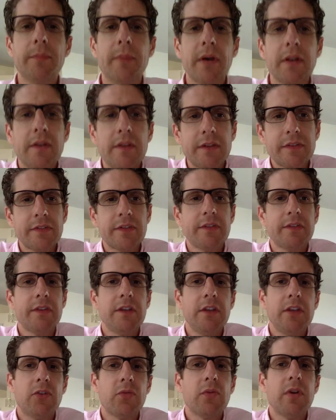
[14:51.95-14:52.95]
But this is
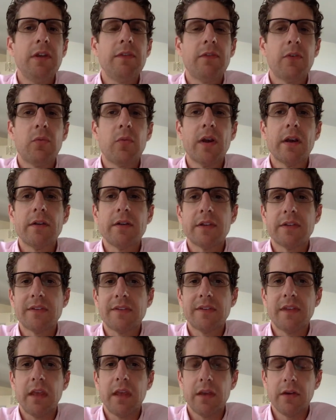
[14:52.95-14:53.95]
the grief awareness
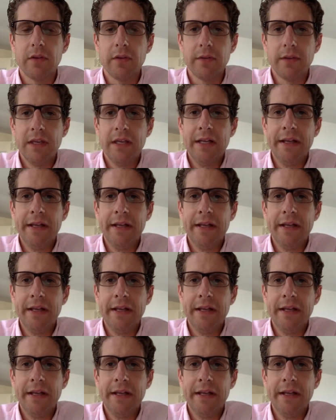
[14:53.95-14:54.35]
scale.